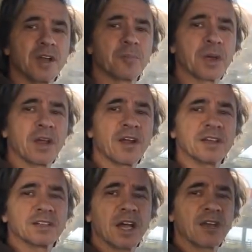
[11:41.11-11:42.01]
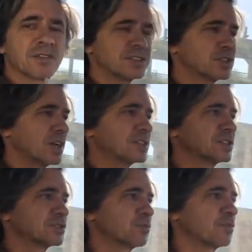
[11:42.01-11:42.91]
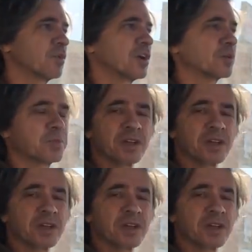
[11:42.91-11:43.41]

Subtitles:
A parrot, I don't think jesses would work